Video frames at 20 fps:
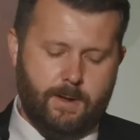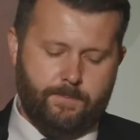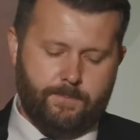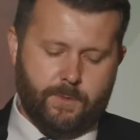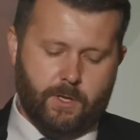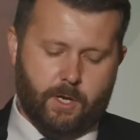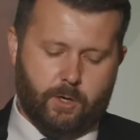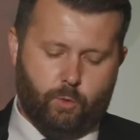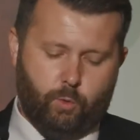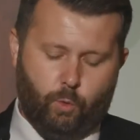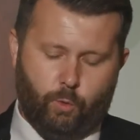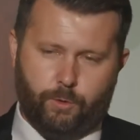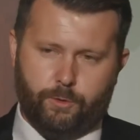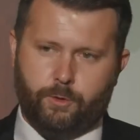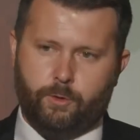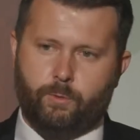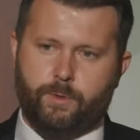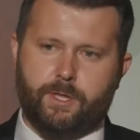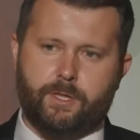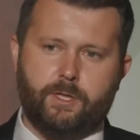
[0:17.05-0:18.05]
a
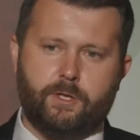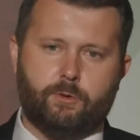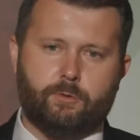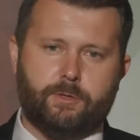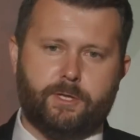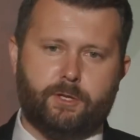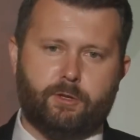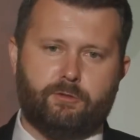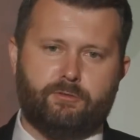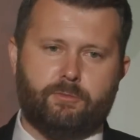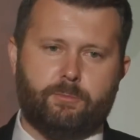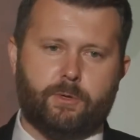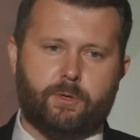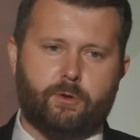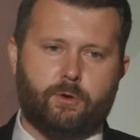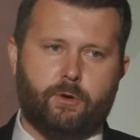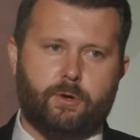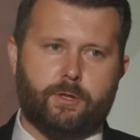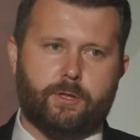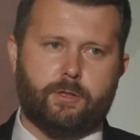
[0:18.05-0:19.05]
quarter with senior leaders from
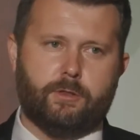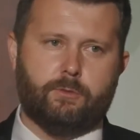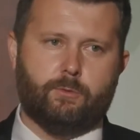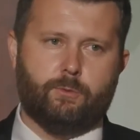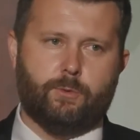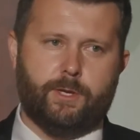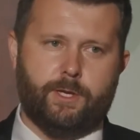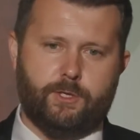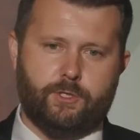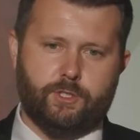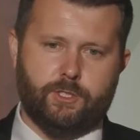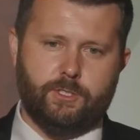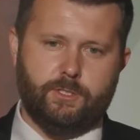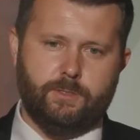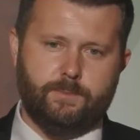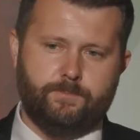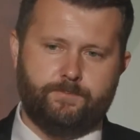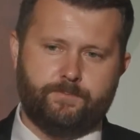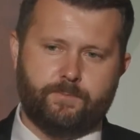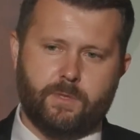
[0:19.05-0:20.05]
across the
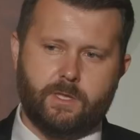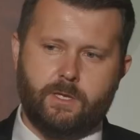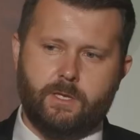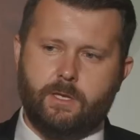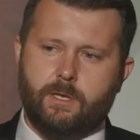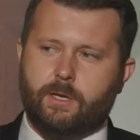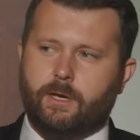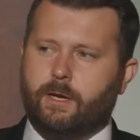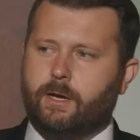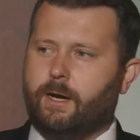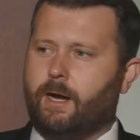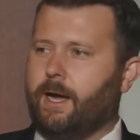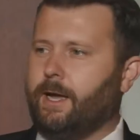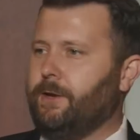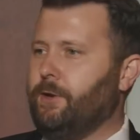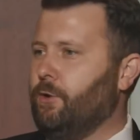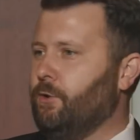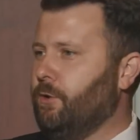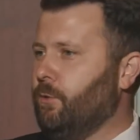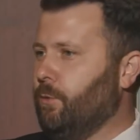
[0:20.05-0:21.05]
region. Uh, I
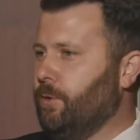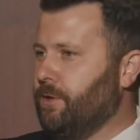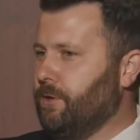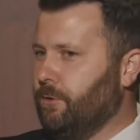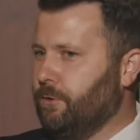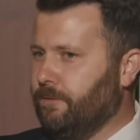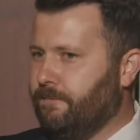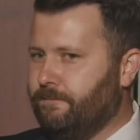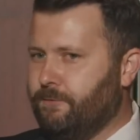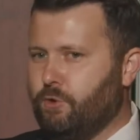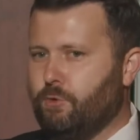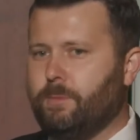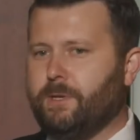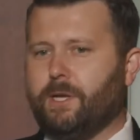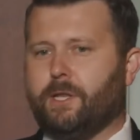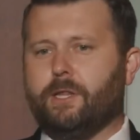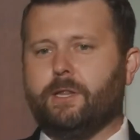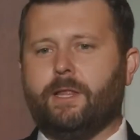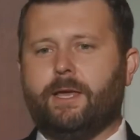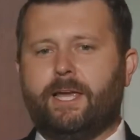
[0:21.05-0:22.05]
know that we're starting a few
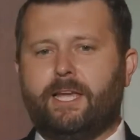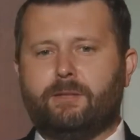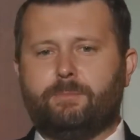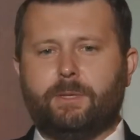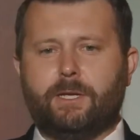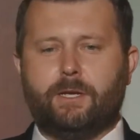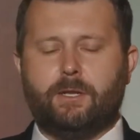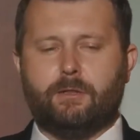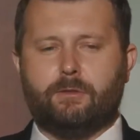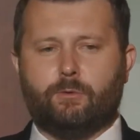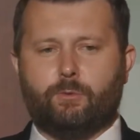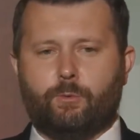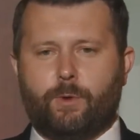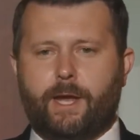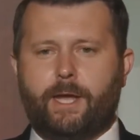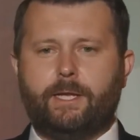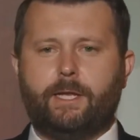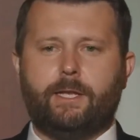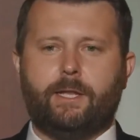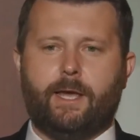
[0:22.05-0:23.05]
minutes late, but it is a
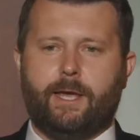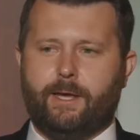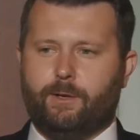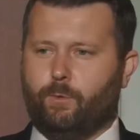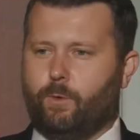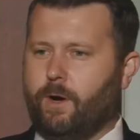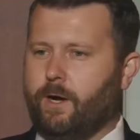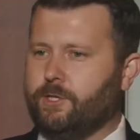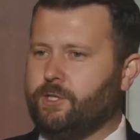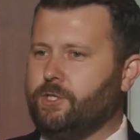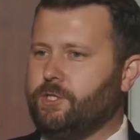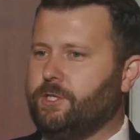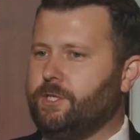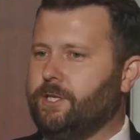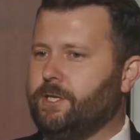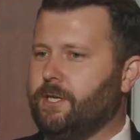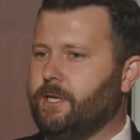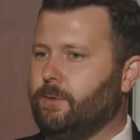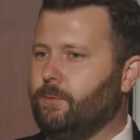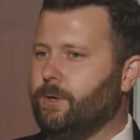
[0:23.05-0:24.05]
rainy day in
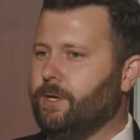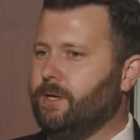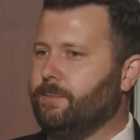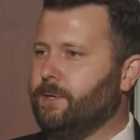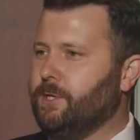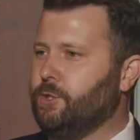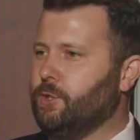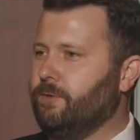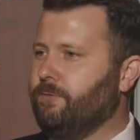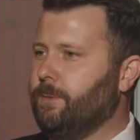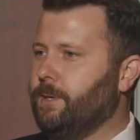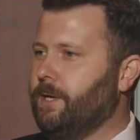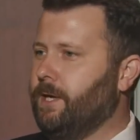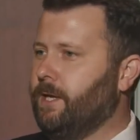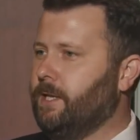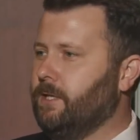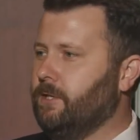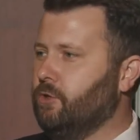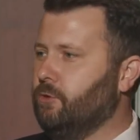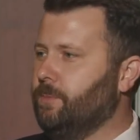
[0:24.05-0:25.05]
Washington, and I wanted to make sure everybody
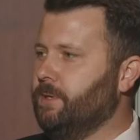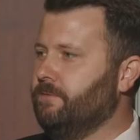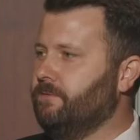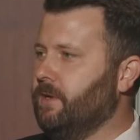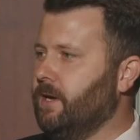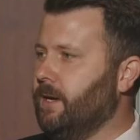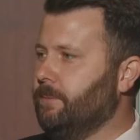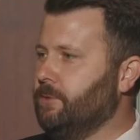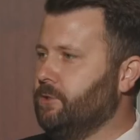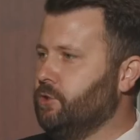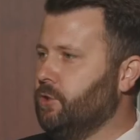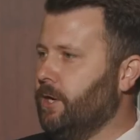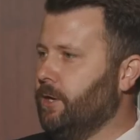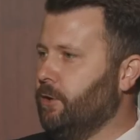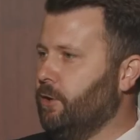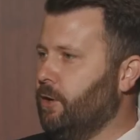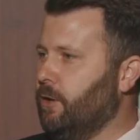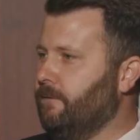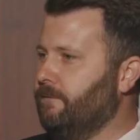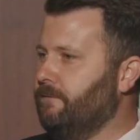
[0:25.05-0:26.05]
had a little bit of time to dry
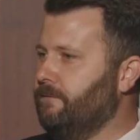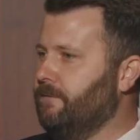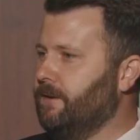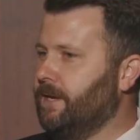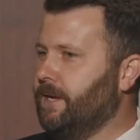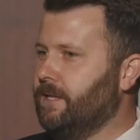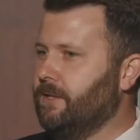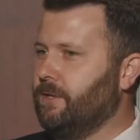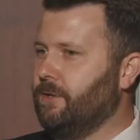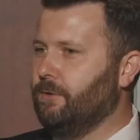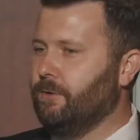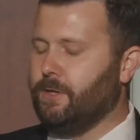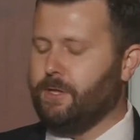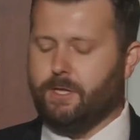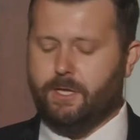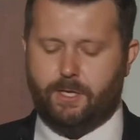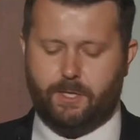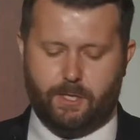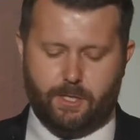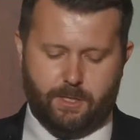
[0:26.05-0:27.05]
off and get to your
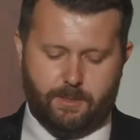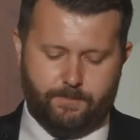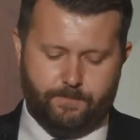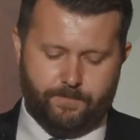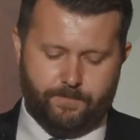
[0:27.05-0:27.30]
seats.